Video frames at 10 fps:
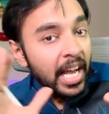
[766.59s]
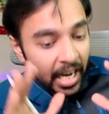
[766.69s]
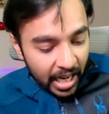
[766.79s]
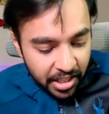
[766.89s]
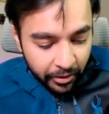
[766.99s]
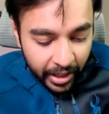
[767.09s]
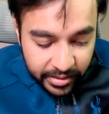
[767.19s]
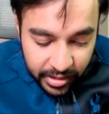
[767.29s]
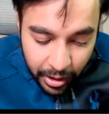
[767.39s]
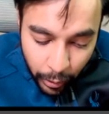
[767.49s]

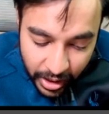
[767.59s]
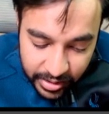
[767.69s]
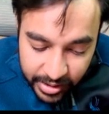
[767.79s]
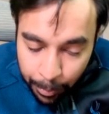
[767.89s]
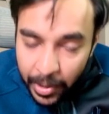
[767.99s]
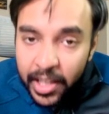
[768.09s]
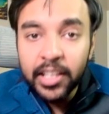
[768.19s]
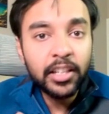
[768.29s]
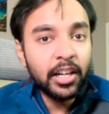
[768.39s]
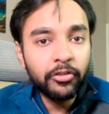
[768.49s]
Otherwise, you can simply
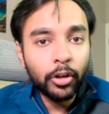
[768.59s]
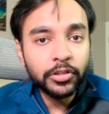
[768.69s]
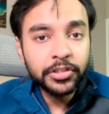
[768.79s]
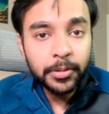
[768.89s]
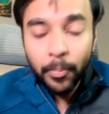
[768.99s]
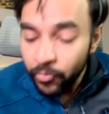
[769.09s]
return a false.